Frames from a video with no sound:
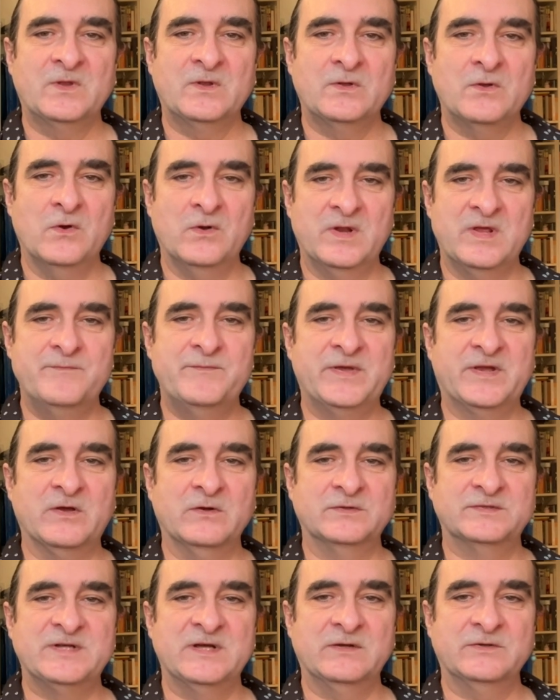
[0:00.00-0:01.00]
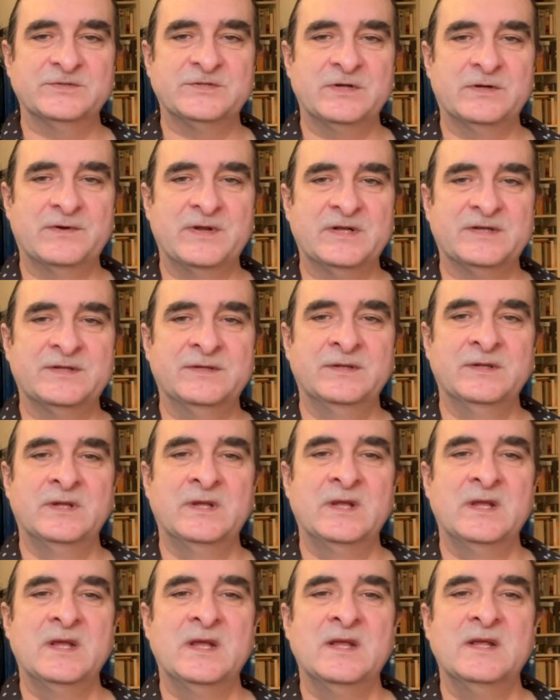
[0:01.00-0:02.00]
Olimpico tells her it
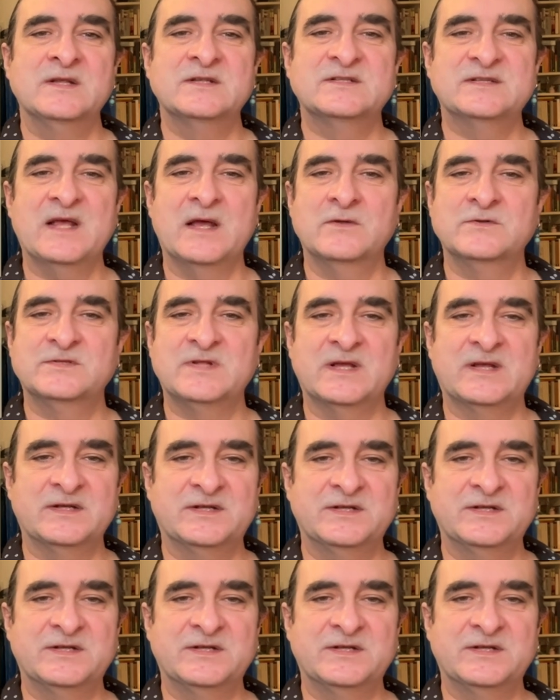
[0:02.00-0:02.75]
sounds like a